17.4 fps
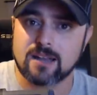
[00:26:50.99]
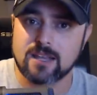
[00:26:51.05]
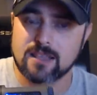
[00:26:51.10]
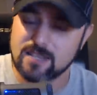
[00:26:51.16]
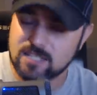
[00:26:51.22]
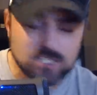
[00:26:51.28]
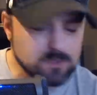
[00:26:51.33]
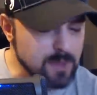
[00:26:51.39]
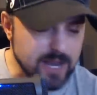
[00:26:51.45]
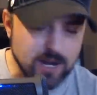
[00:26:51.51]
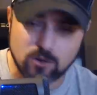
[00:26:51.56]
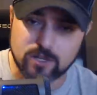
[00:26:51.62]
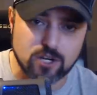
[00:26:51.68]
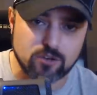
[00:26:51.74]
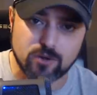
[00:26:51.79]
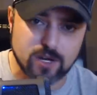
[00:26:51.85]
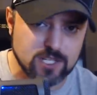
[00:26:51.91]
and this is my only
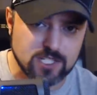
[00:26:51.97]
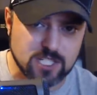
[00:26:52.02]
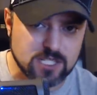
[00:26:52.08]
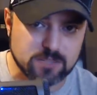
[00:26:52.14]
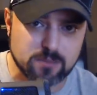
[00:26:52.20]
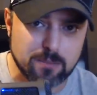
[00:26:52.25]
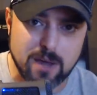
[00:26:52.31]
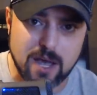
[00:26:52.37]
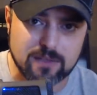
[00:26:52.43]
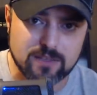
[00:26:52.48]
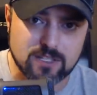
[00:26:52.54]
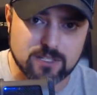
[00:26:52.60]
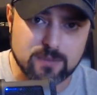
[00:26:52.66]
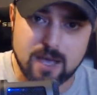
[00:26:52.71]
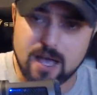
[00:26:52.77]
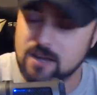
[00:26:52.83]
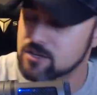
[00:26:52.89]
criticism about this
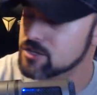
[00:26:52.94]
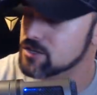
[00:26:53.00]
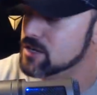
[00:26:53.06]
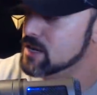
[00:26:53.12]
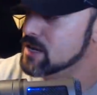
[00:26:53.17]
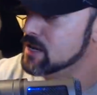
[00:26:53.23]
match,